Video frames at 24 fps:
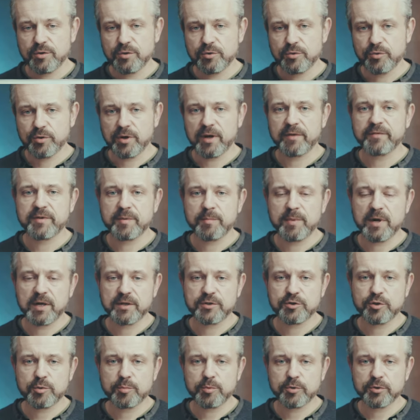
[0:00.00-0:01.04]
you have the
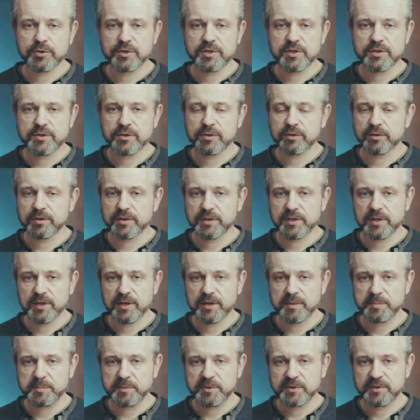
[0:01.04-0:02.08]
backdrop on this all the
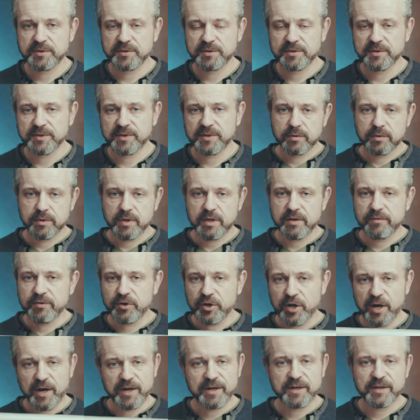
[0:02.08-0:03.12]
time. Either
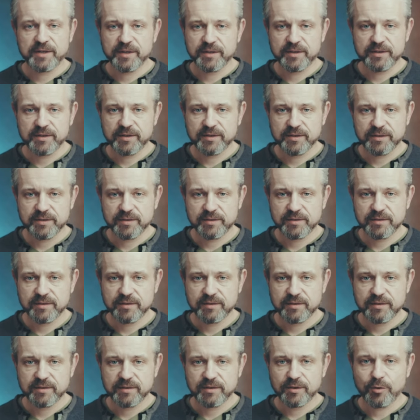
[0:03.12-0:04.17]
hanging,
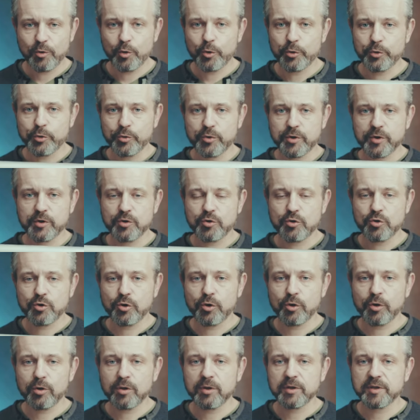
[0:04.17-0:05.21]
or you can
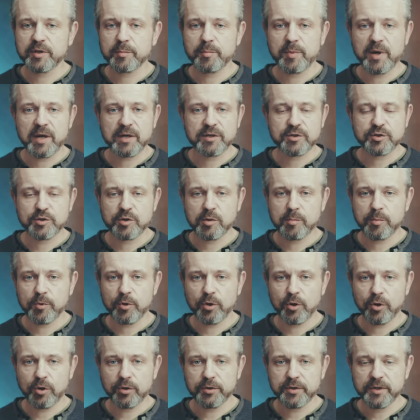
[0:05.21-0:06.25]
roll the backdrop
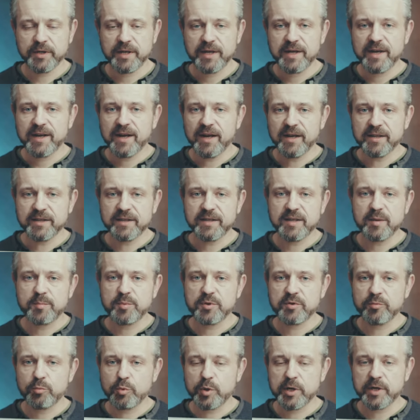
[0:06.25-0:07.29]
on and keep
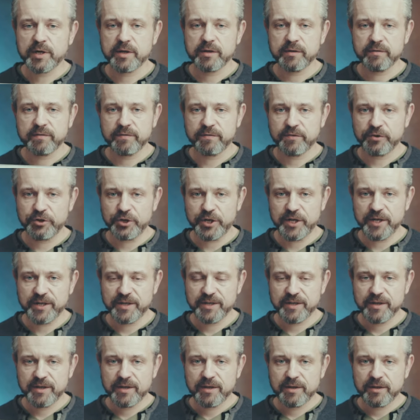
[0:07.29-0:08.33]
it wrinkle
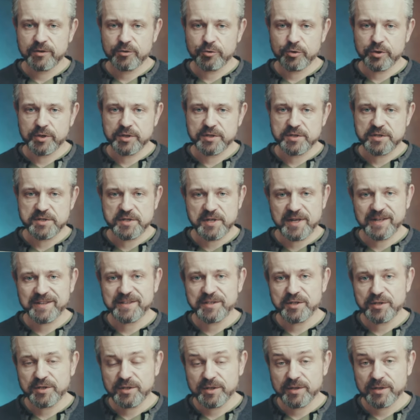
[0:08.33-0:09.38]
free. You can
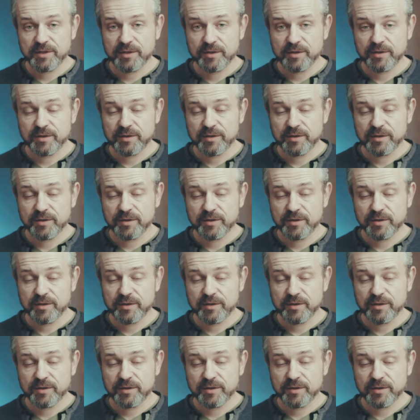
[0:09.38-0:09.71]
stand it,